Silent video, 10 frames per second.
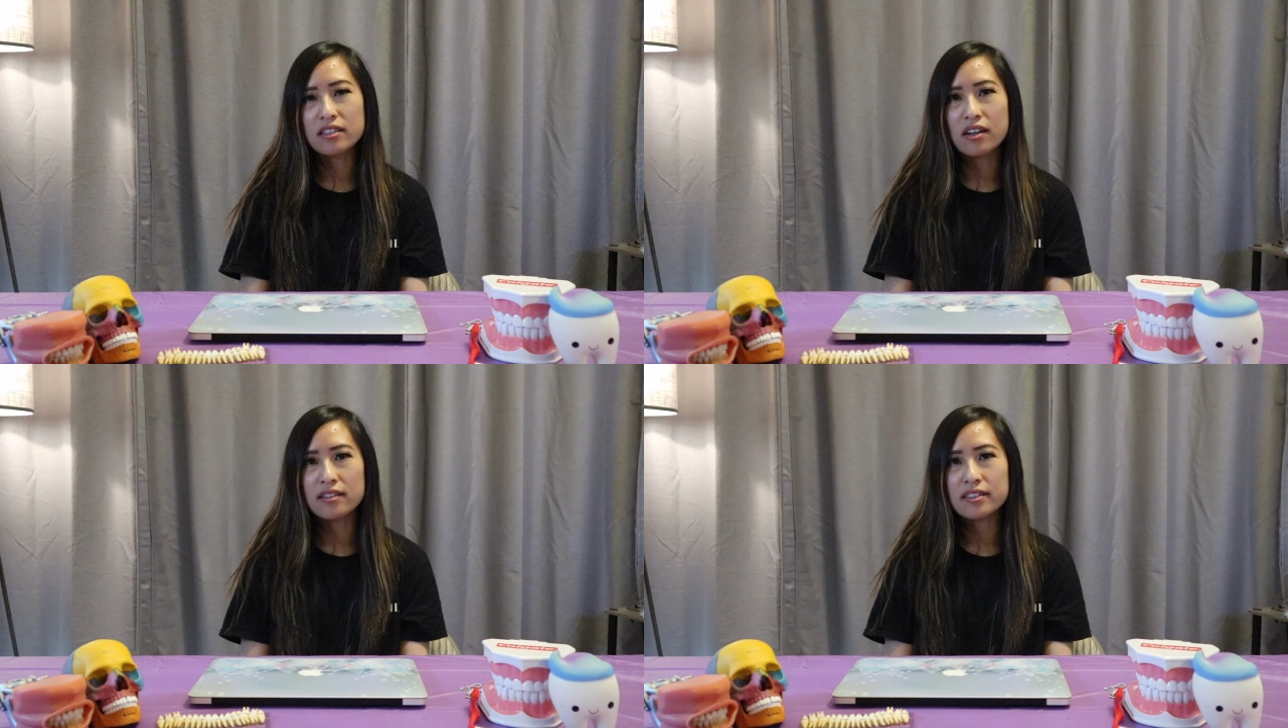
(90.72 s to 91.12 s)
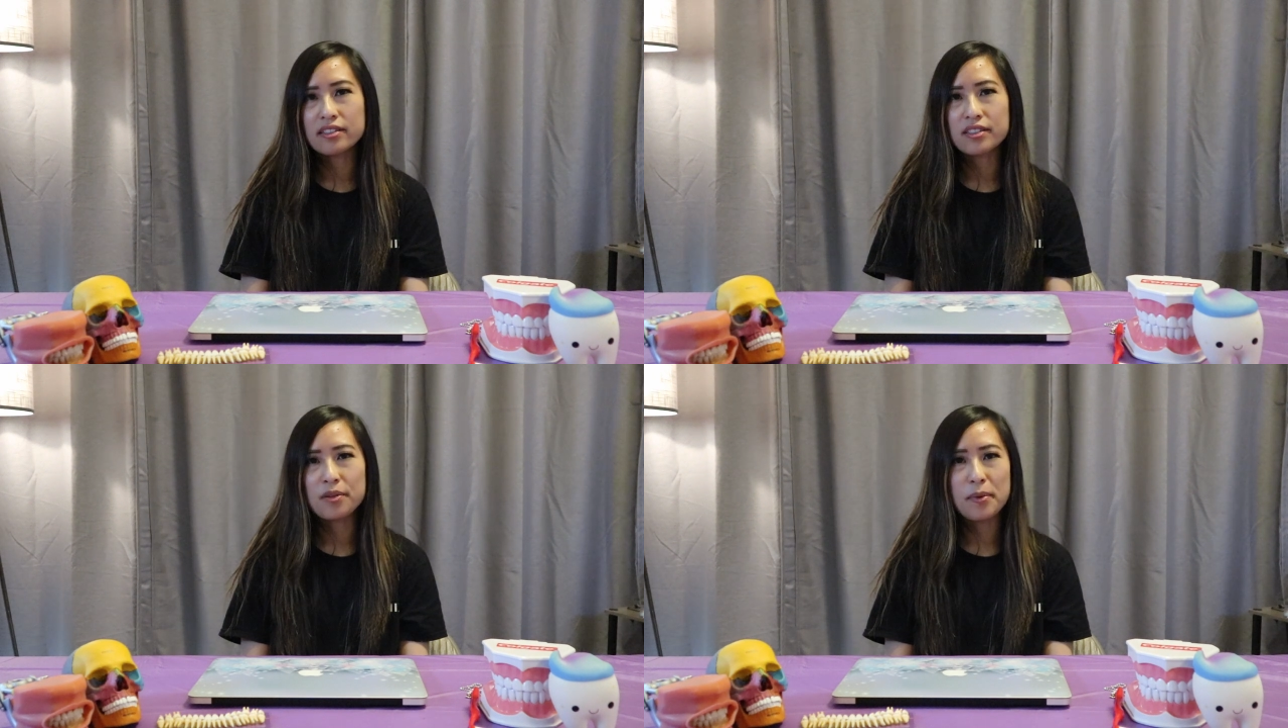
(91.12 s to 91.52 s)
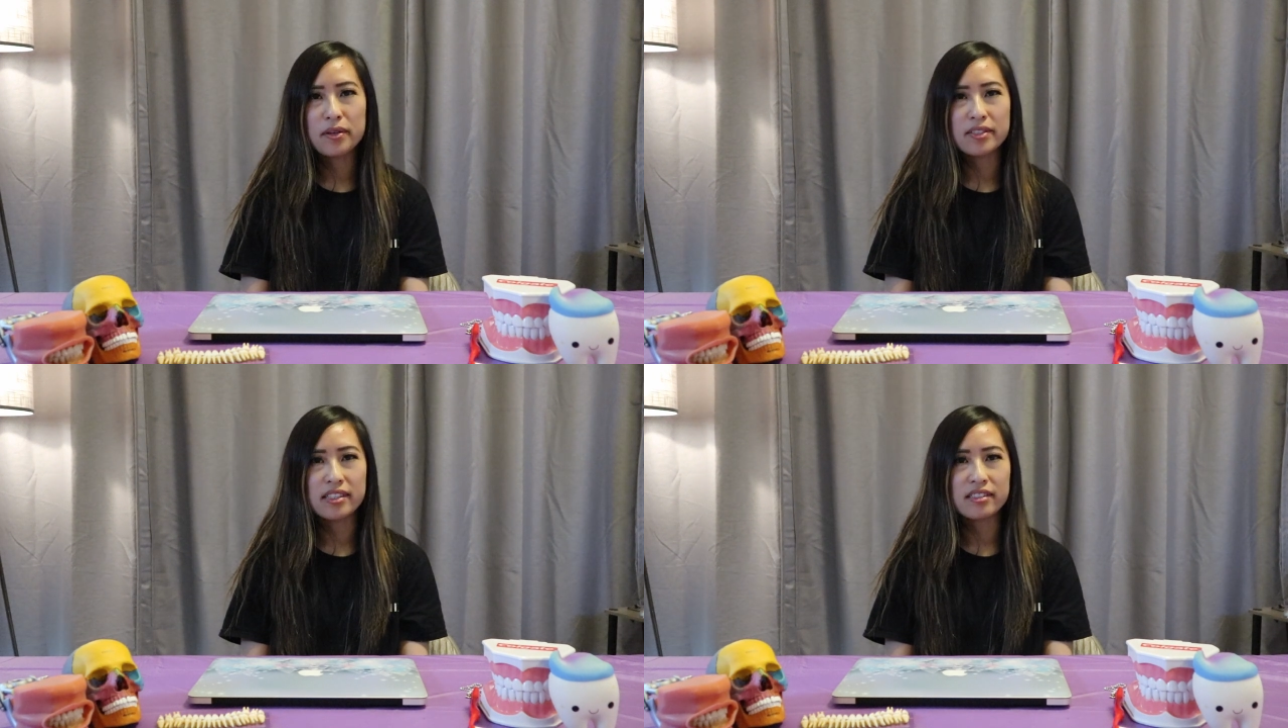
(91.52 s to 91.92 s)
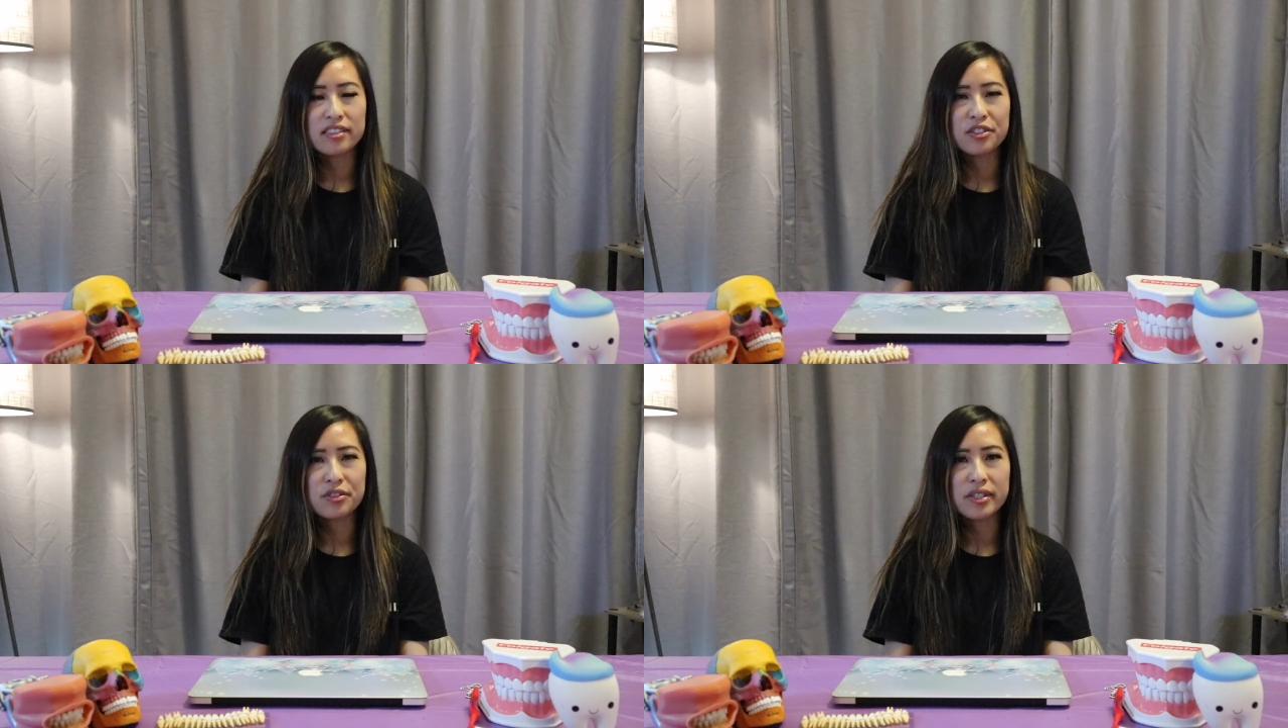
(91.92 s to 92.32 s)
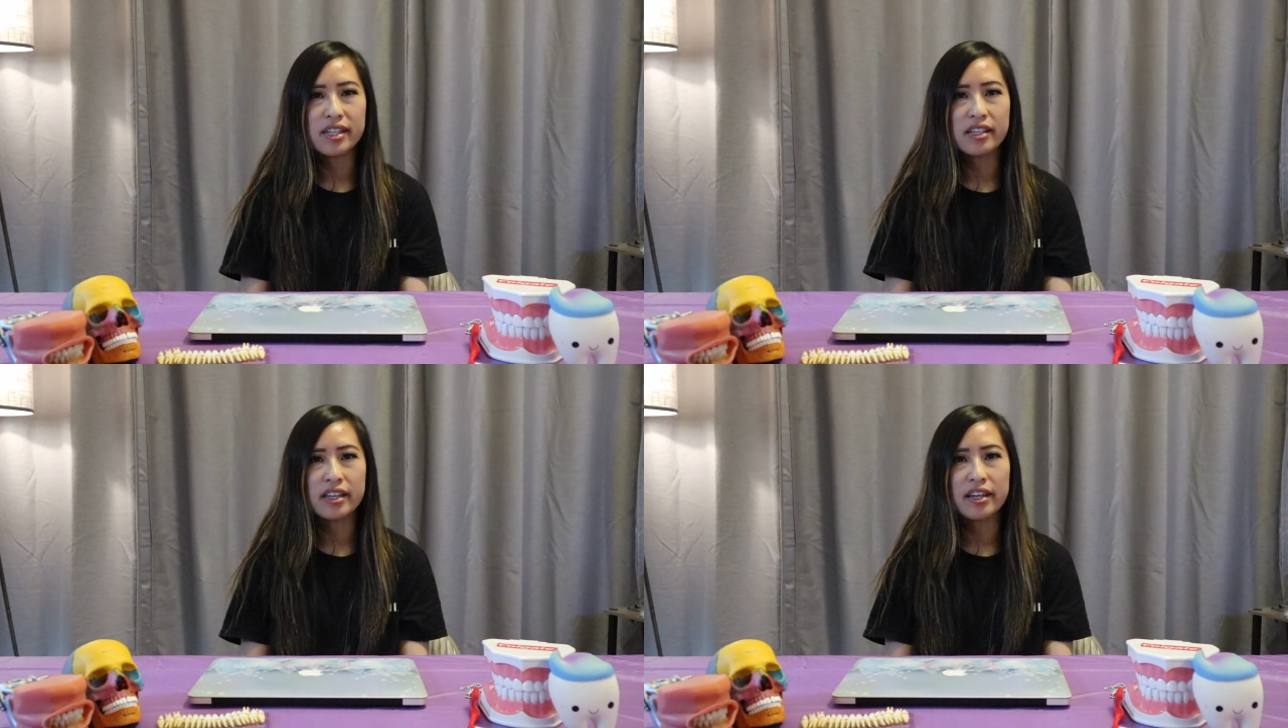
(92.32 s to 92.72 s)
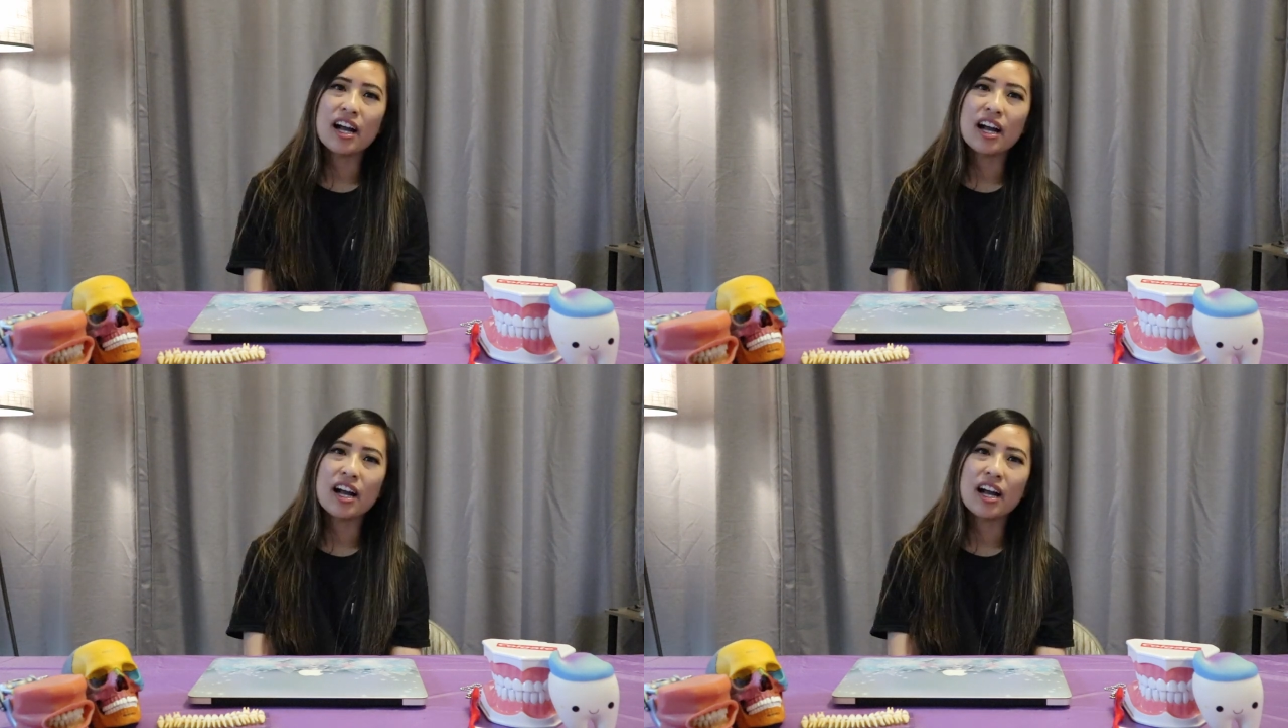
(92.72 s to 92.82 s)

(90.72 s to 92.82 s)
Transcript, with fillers: knowledge about dentistry.